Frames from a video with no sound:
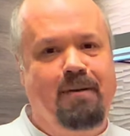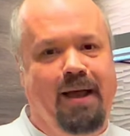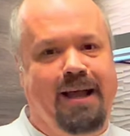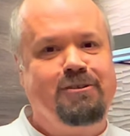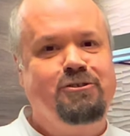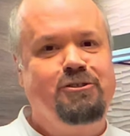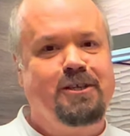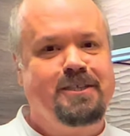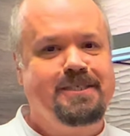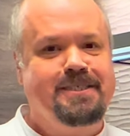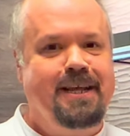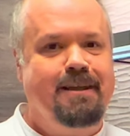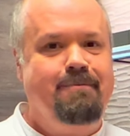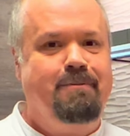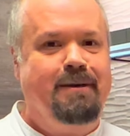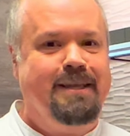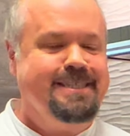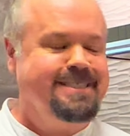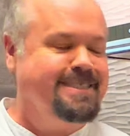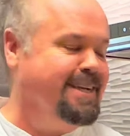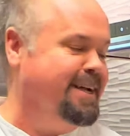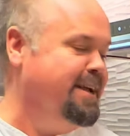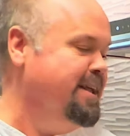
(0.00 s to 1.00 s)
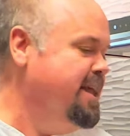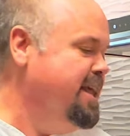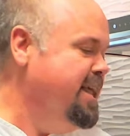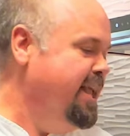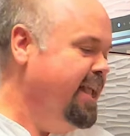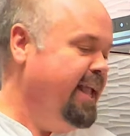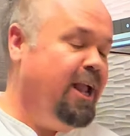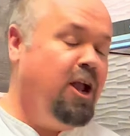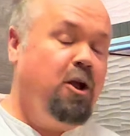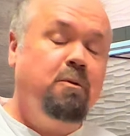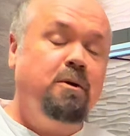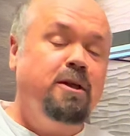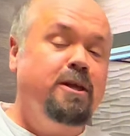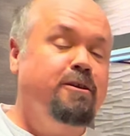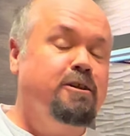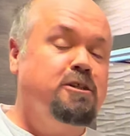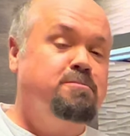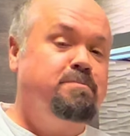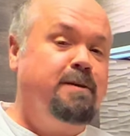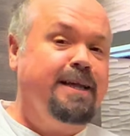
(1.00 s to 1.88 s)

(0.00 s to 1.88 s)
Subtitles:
Patrick's Day pizza. Here we use